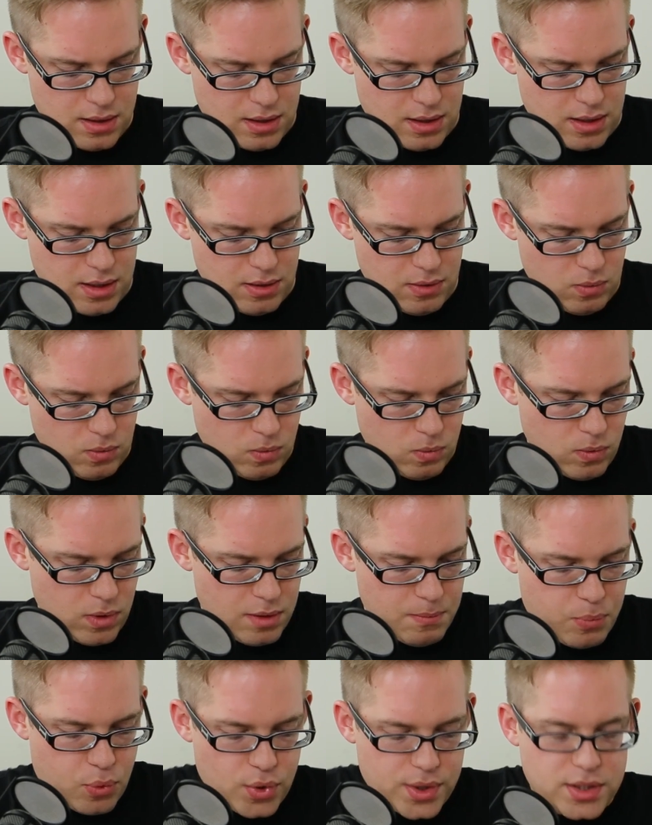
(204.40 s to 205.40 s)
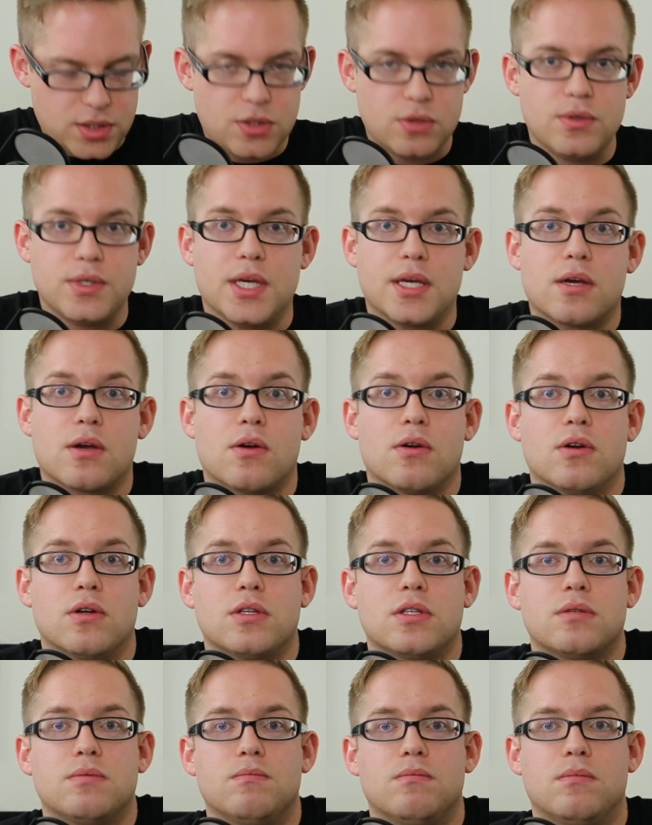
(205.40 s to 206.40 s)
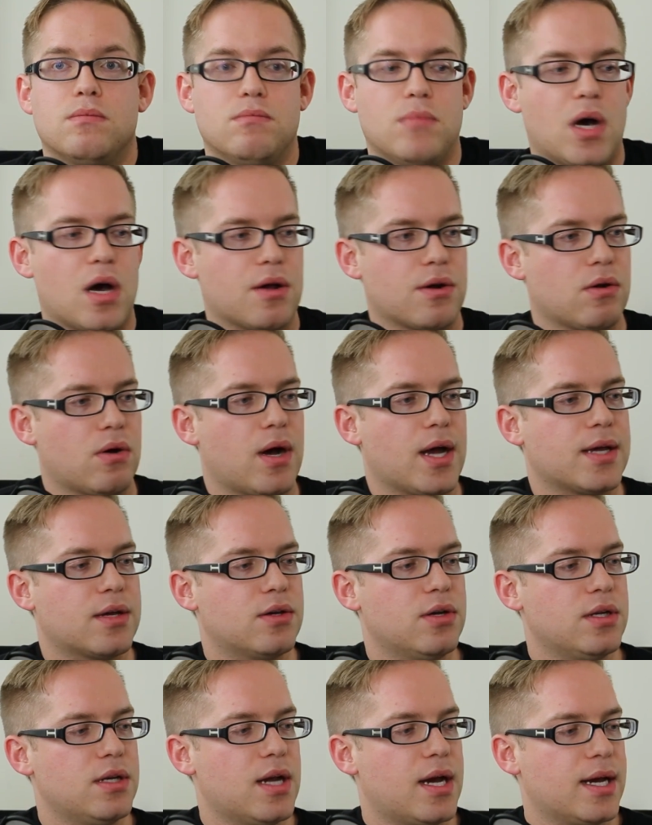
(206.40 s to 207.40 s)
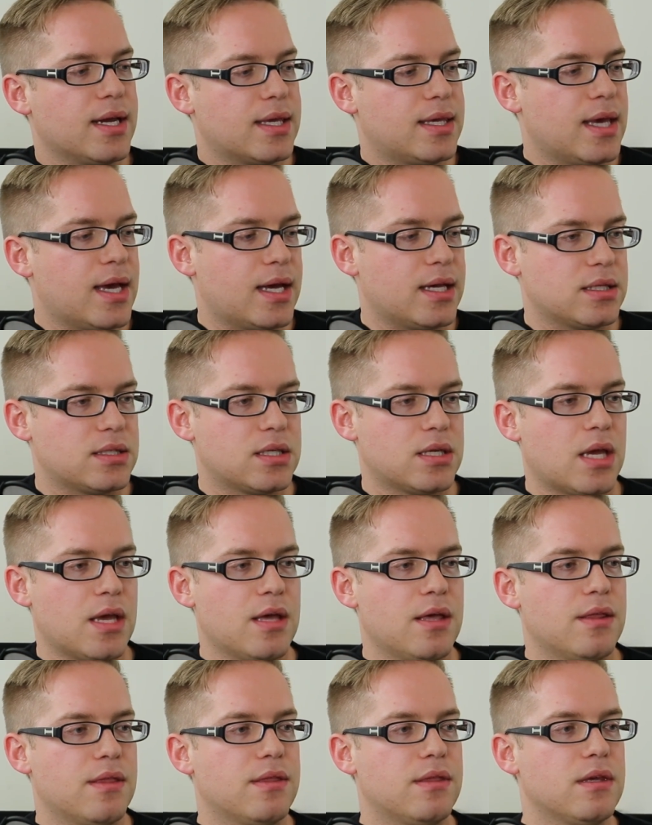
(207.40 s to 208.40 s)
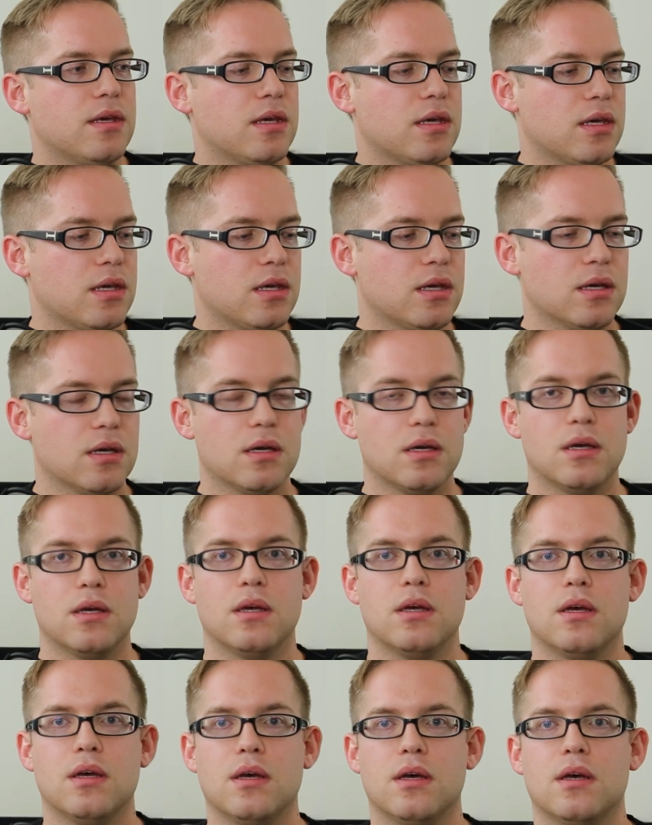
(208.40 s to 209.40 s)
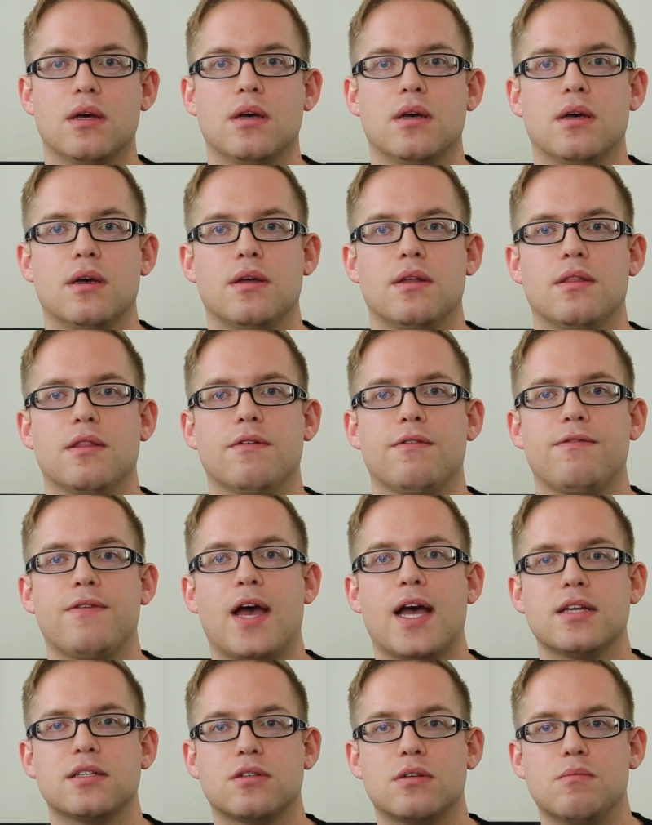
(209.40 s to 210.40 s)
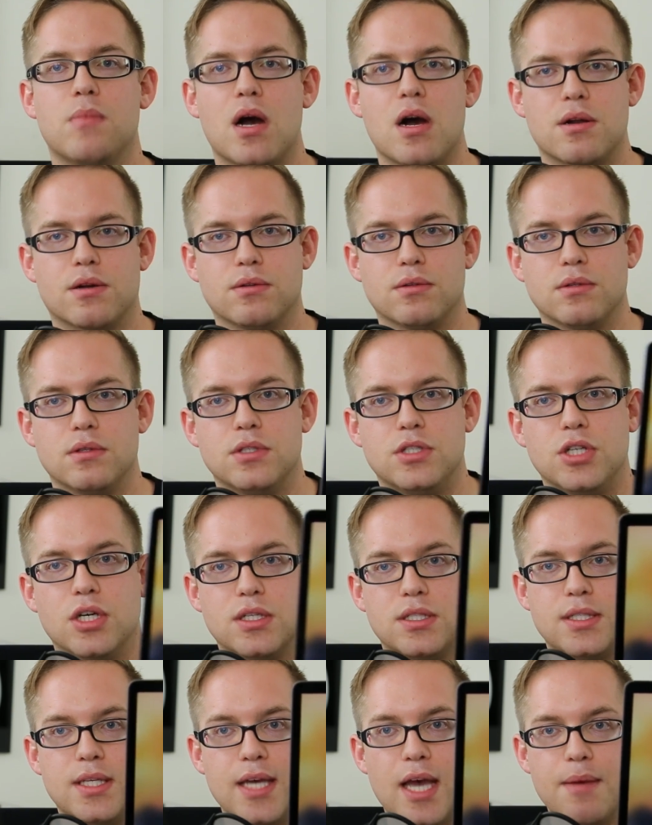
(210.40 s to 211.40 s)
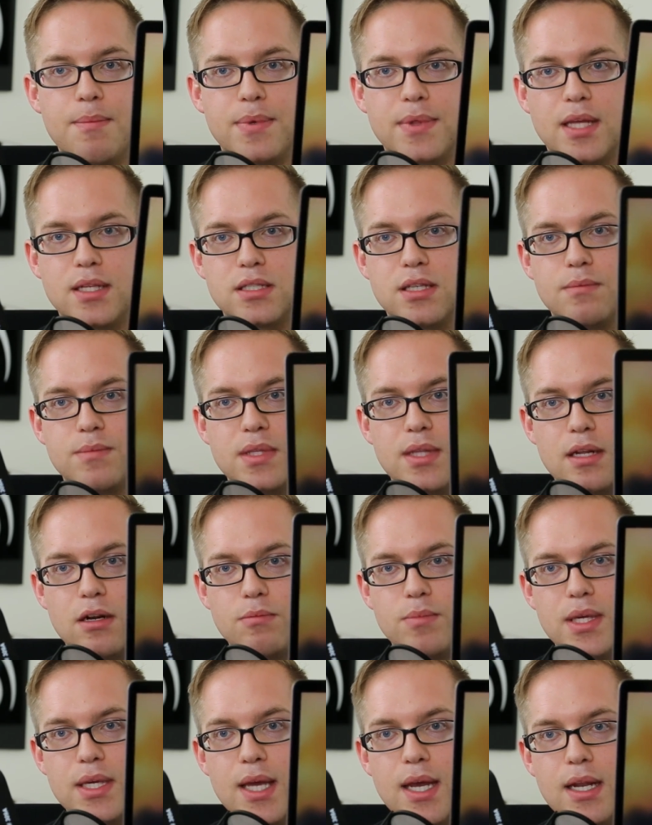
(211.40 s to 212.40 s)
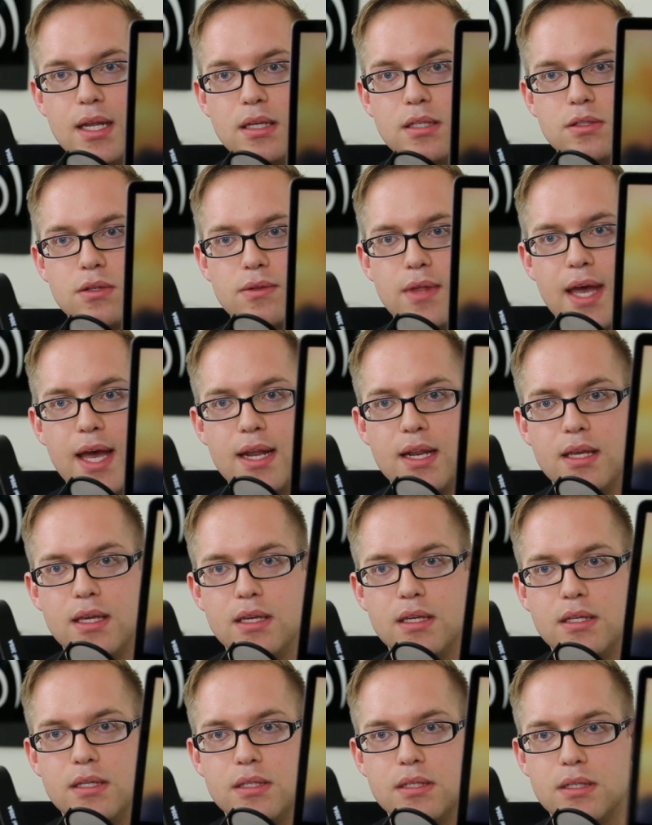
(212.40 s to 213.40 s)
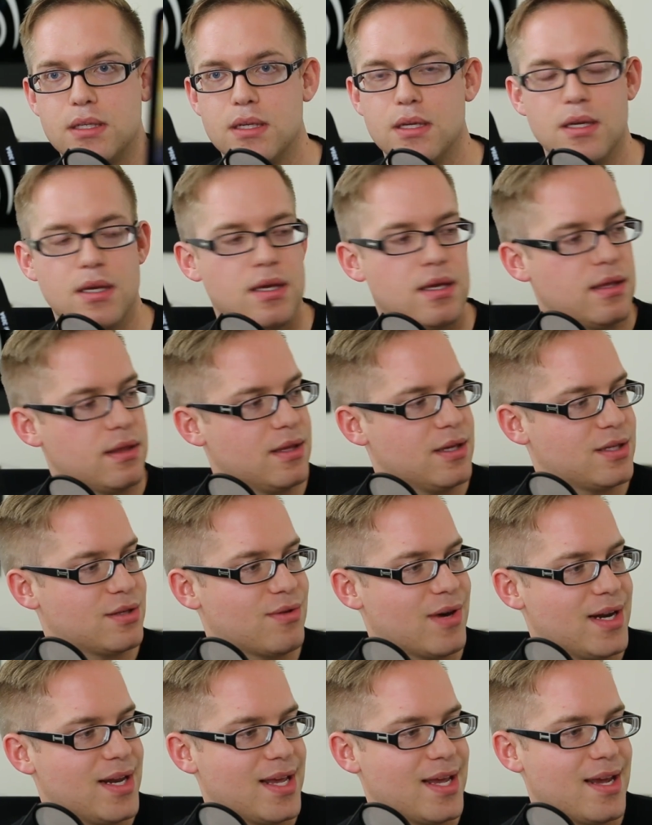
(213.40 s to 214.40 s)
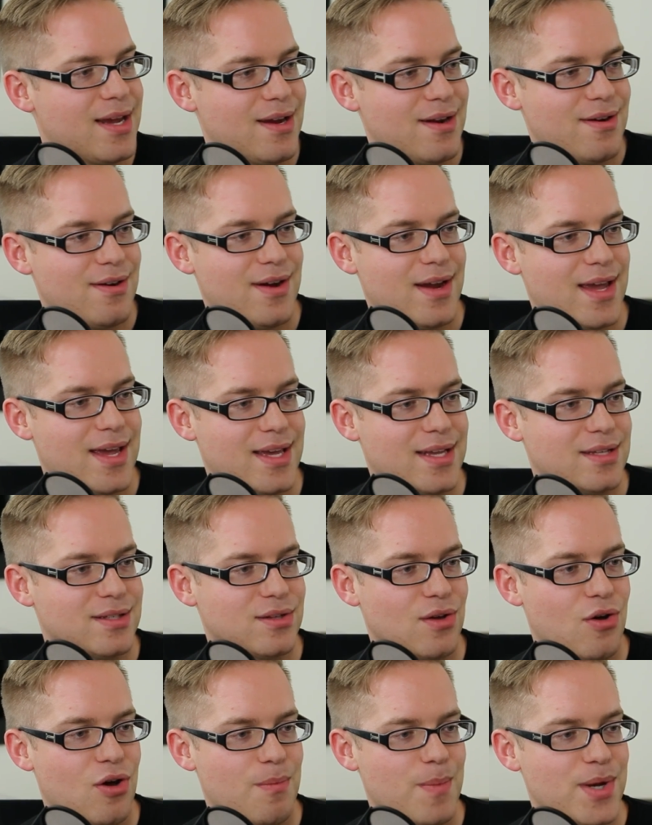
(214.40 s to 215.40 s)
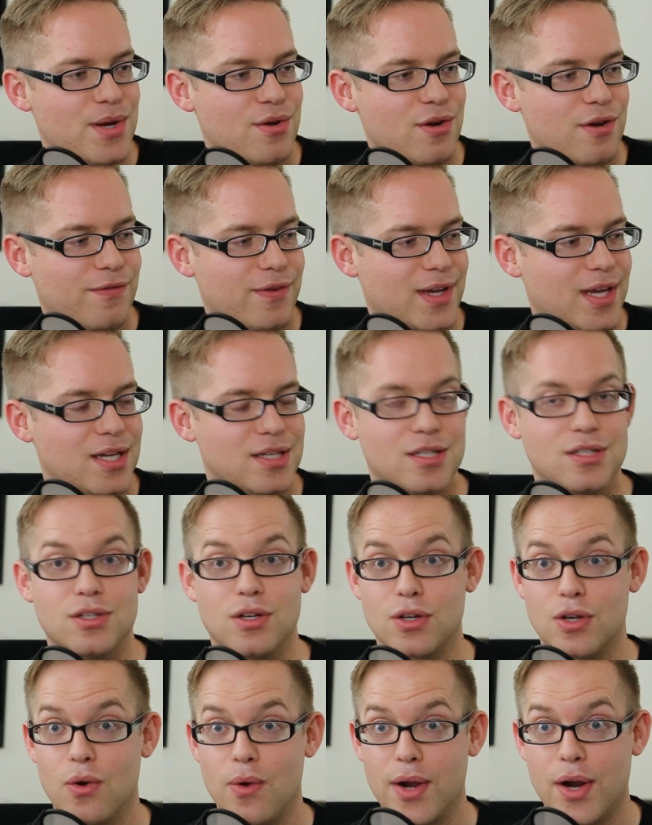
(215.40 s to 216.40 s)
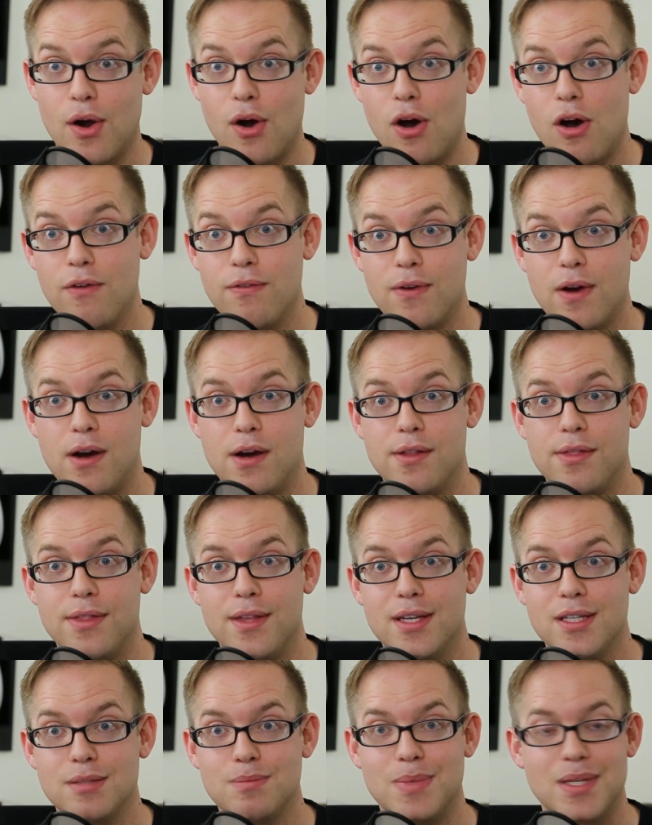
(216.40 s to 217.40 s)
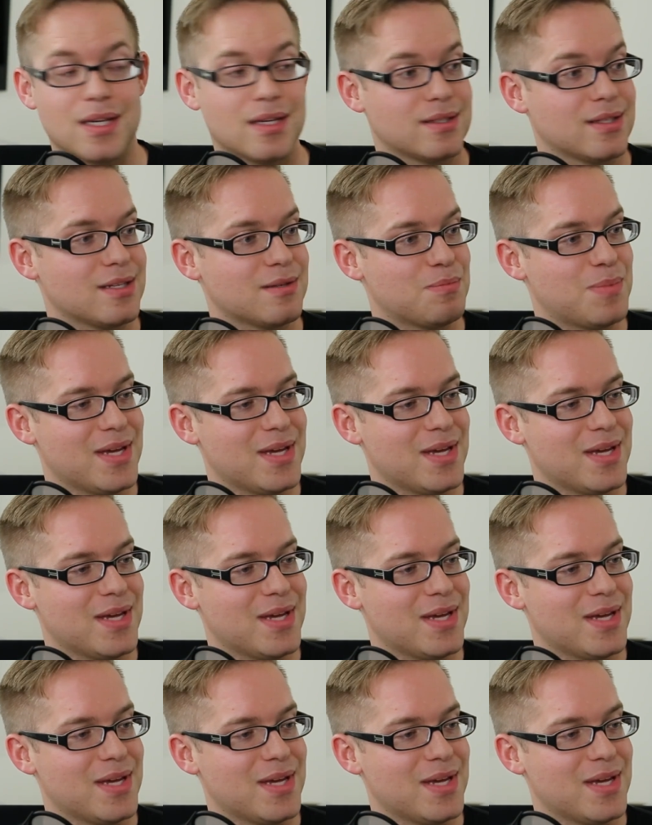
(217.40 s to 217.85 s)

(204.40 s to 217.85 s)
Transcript: uh, 1.2 gigahertz model. I could not get the the faster model just yet, but that's something that I'll be getting. So that is this right here, and all my notifications are going off on this because it's